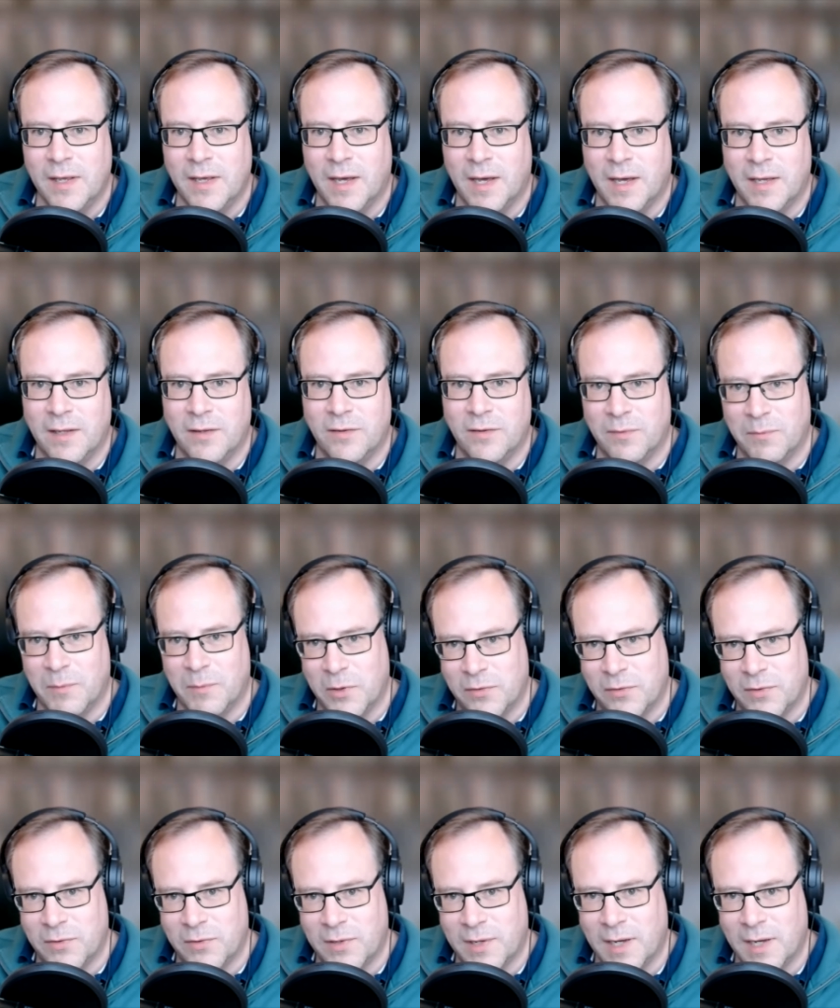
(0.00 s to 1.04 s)
It's the most
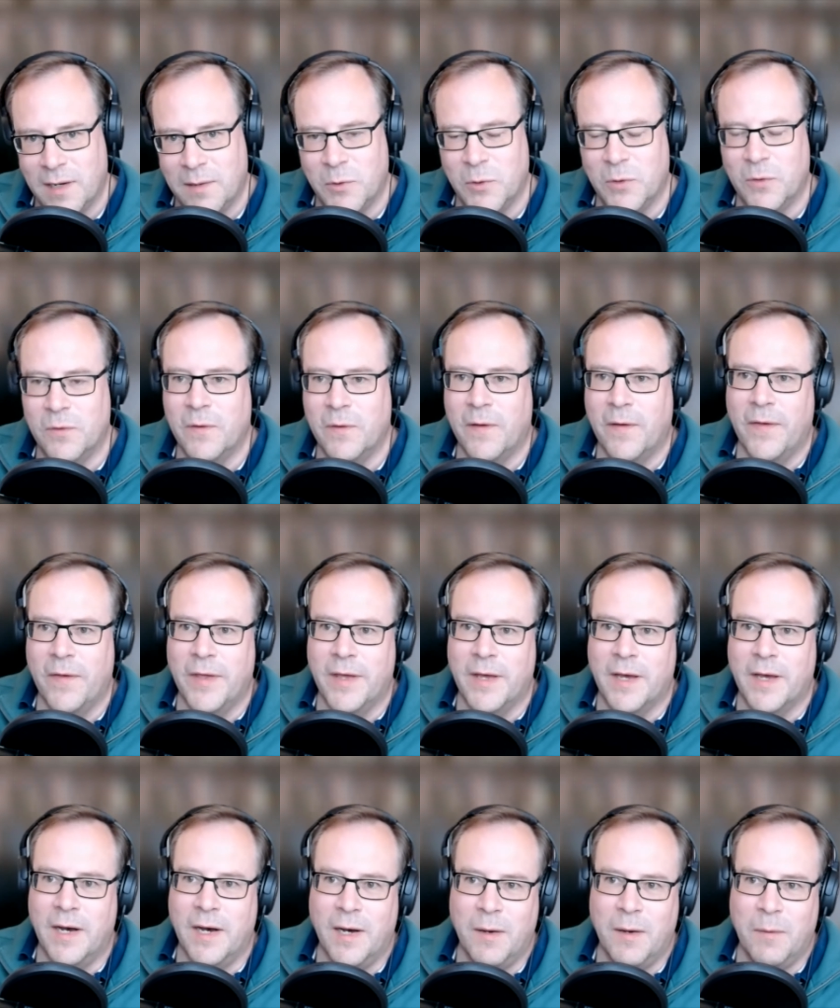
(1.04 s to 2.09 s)
scalable,
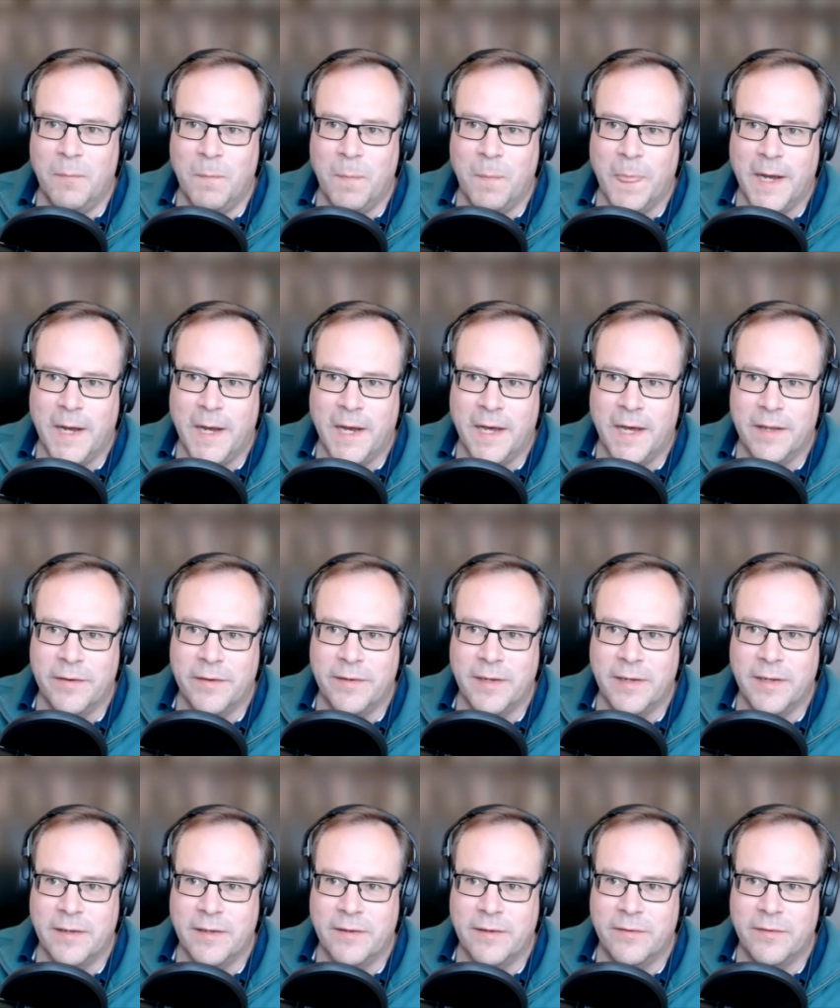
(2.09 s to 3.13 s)
um, and
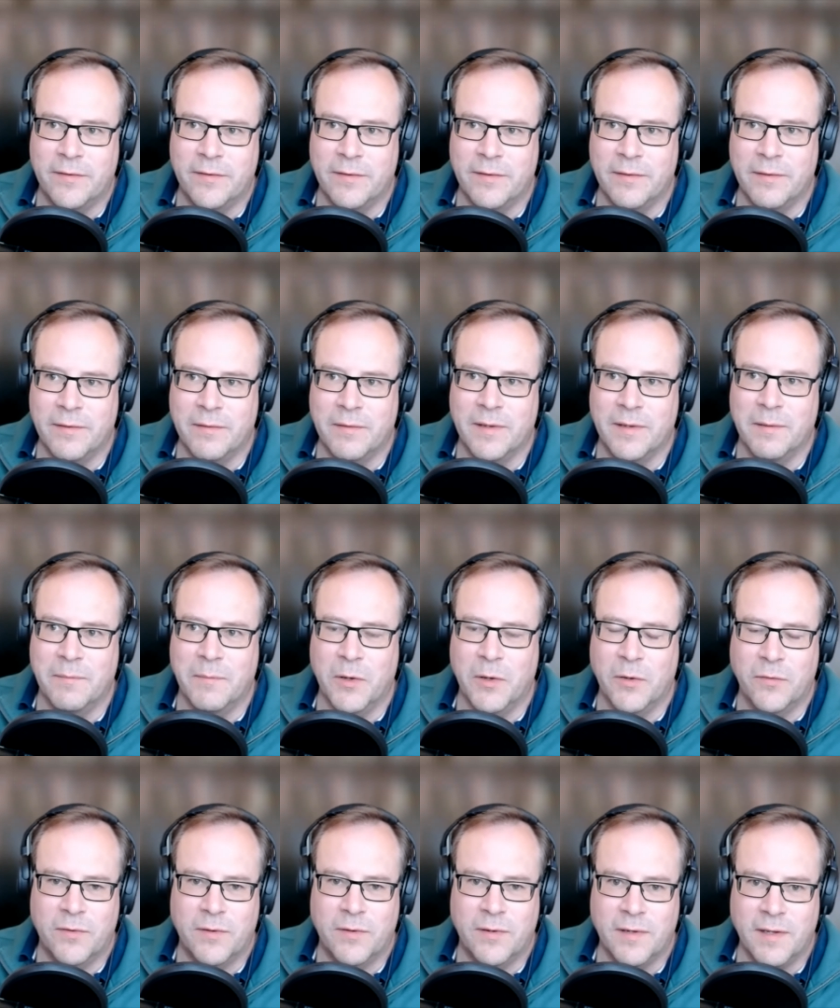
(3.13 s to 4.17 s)
it's the
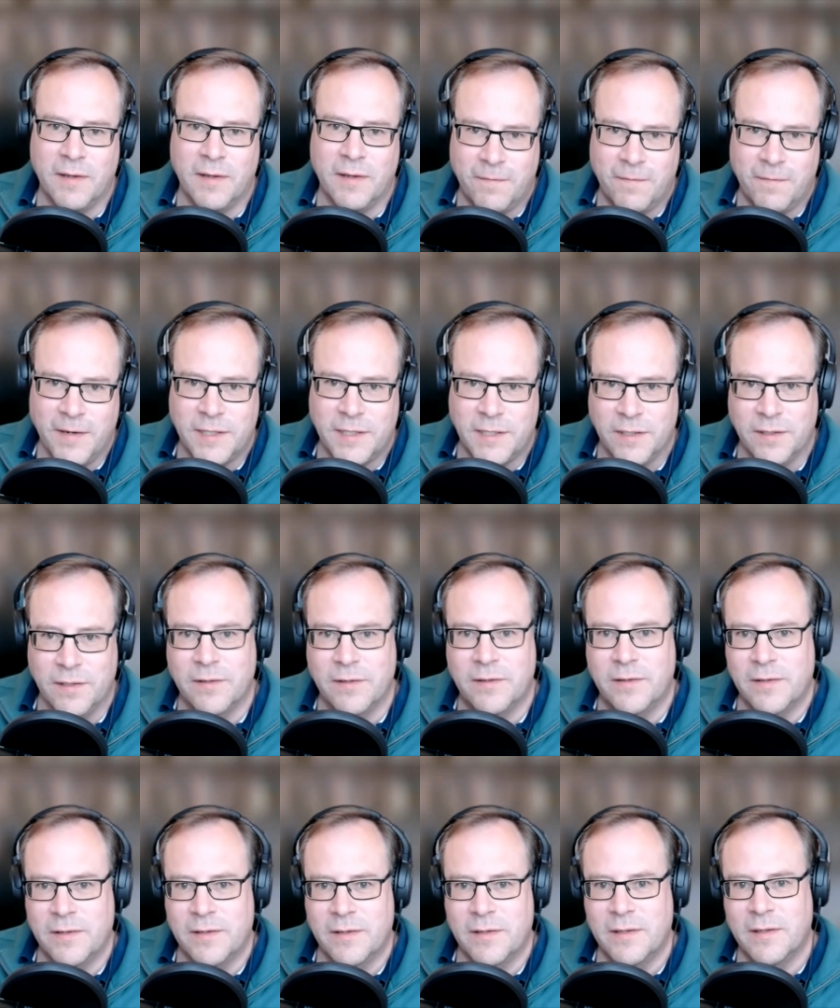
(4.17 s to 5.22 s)
most efficient
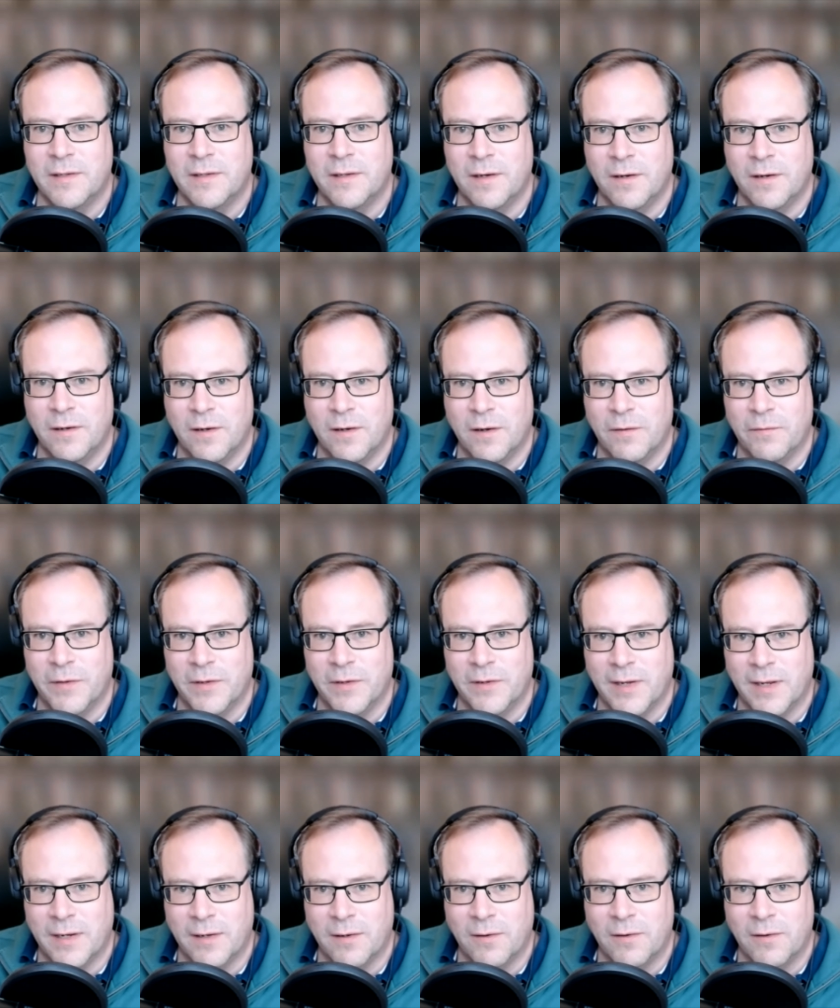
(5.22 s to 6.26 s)
uh, of the
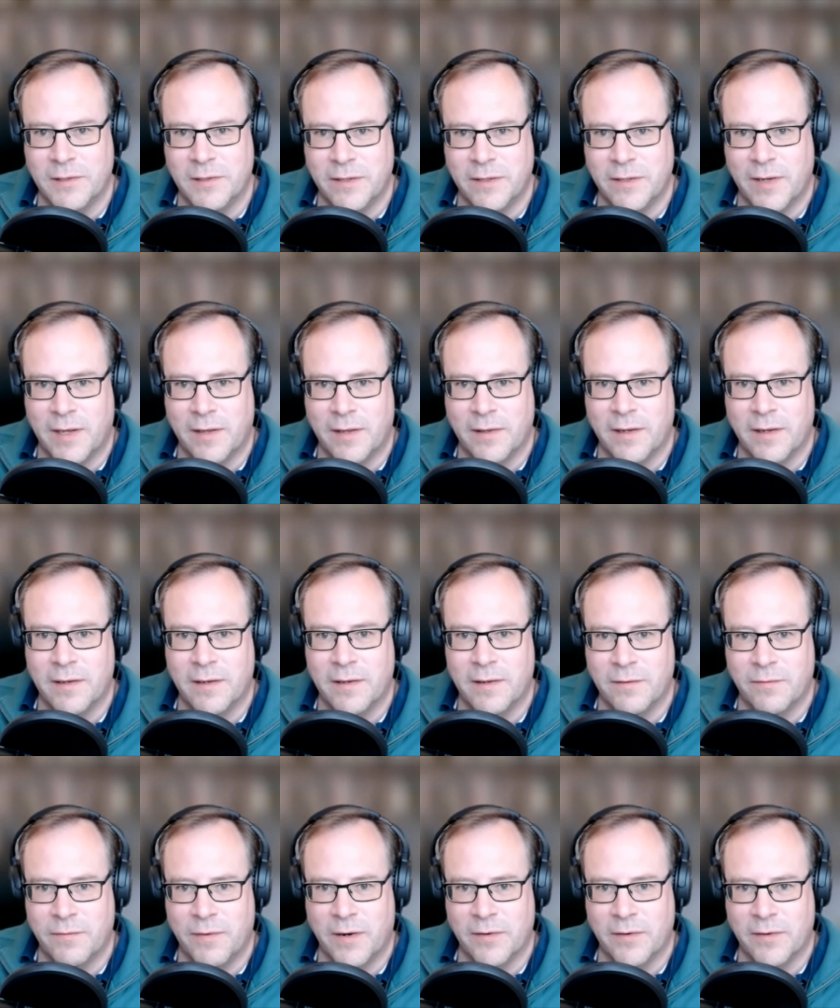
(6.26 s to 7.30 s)
technologies out there, as
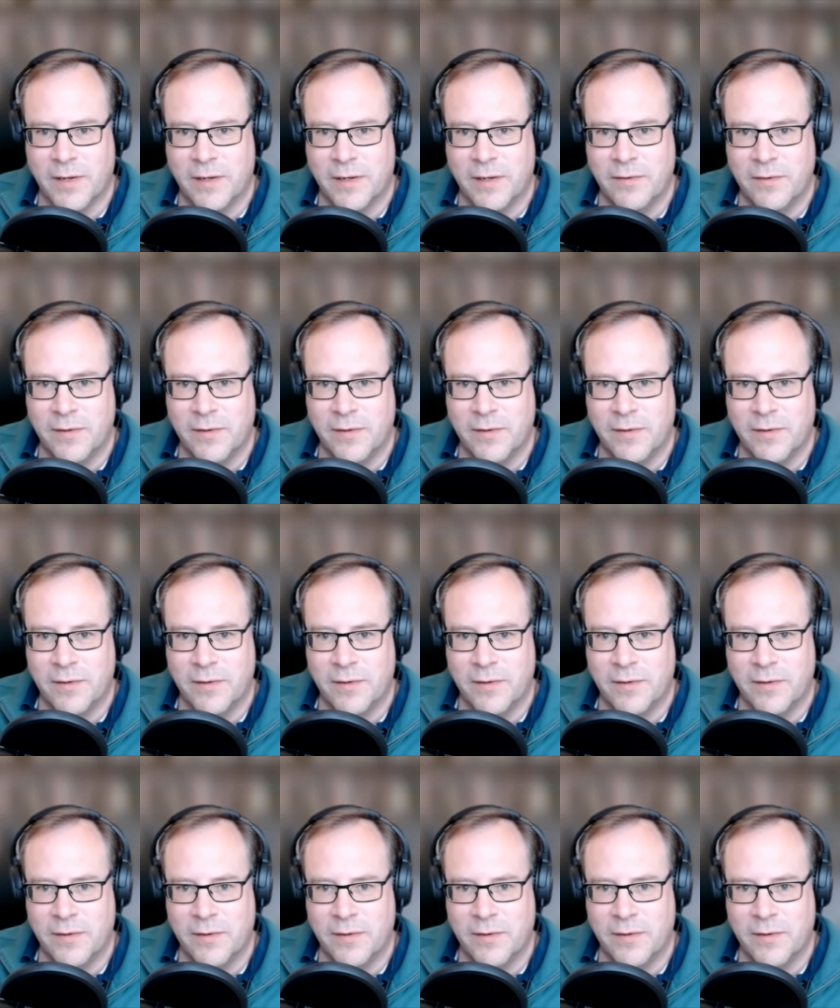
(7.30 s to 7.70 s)
far as I can see.